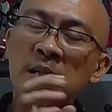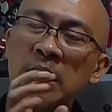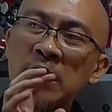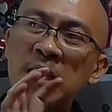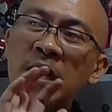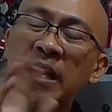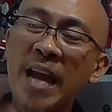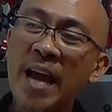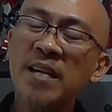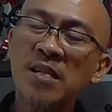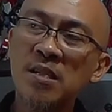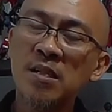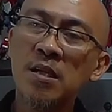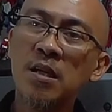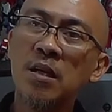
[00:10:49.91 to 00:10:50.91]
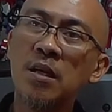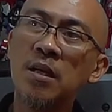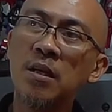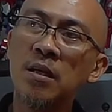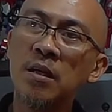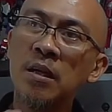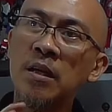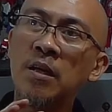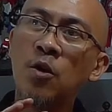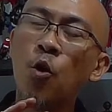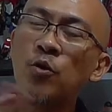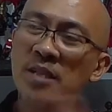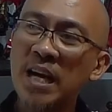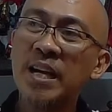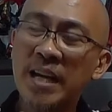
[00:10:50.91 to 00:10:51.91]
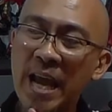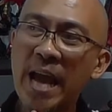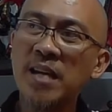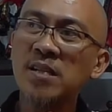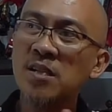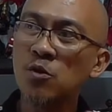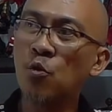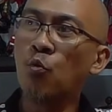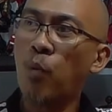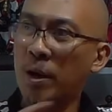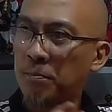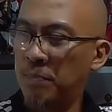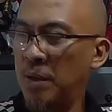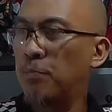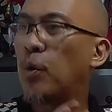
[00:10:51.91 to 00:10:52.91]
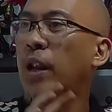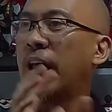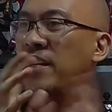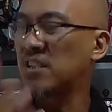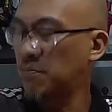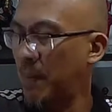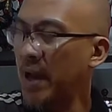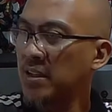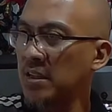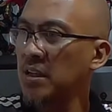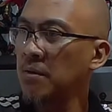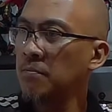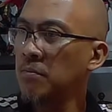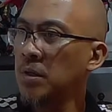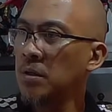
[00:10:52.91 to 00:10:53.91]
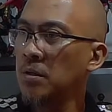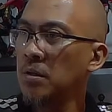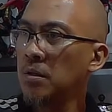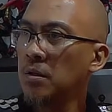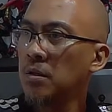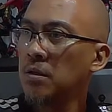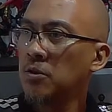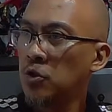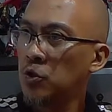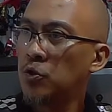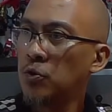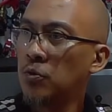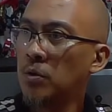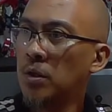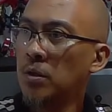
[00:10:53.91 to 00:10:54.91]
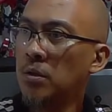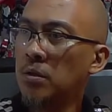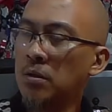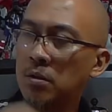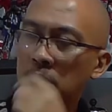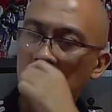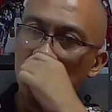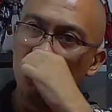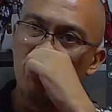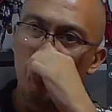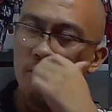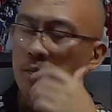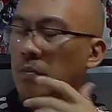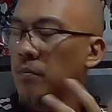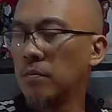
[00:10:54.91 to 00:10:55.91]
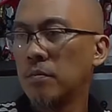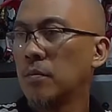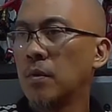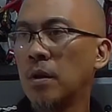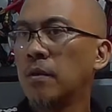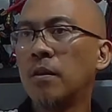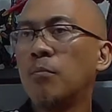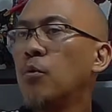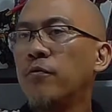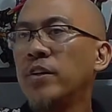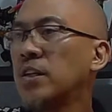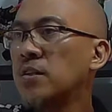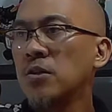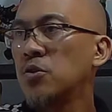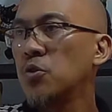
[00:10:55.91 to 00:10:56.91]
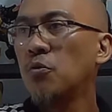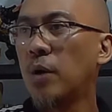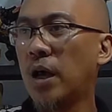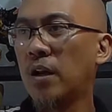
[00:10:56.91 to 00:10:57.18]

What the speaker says: against, he goes against what people expect him to do. The movie doesn't do well.